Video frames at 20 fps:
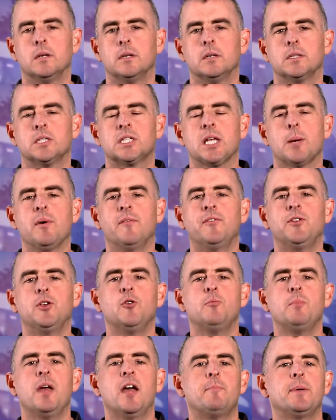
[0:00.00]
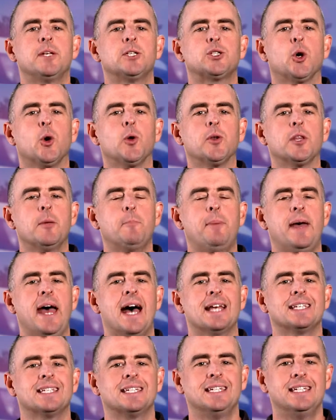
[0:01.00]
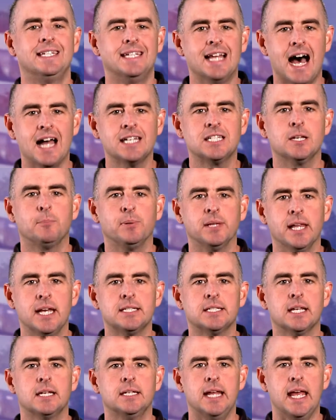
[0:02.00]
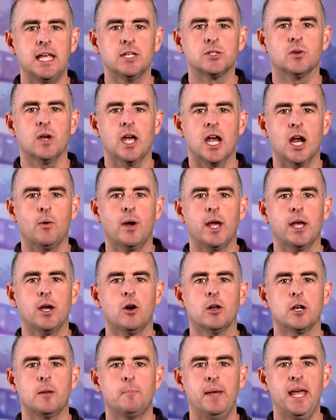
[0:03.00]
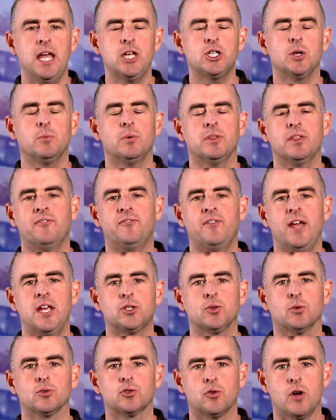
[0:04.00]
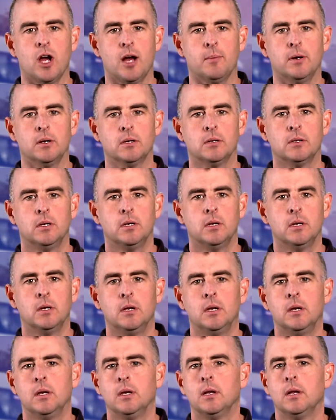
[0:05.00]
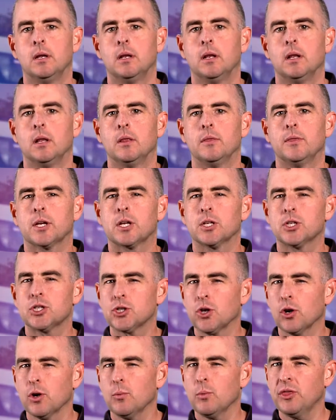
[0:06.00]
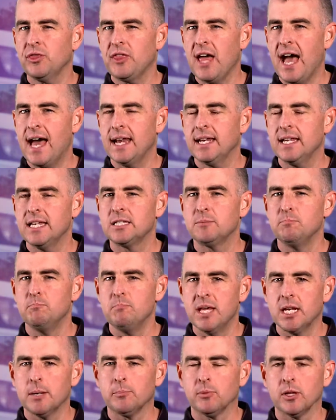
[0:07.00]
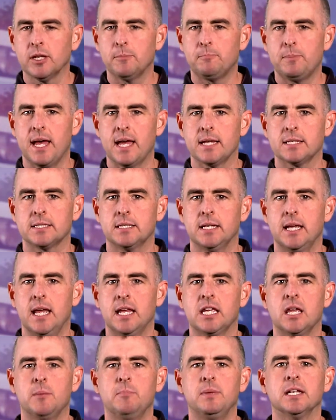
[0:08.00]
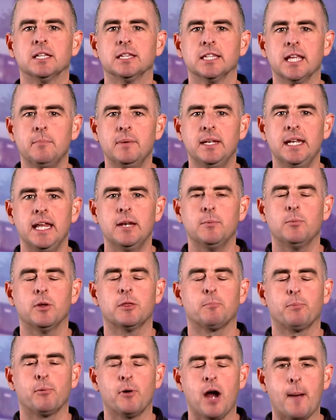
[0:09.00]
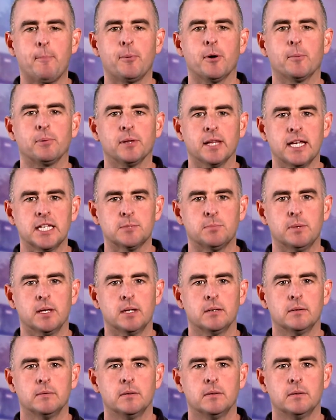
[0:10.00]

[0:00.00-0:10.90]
Some of you may have been told in the past not to place a nasal airway on a patient with a facial trauma. The concern with that is minimal at best and can be eliminated with proper placement.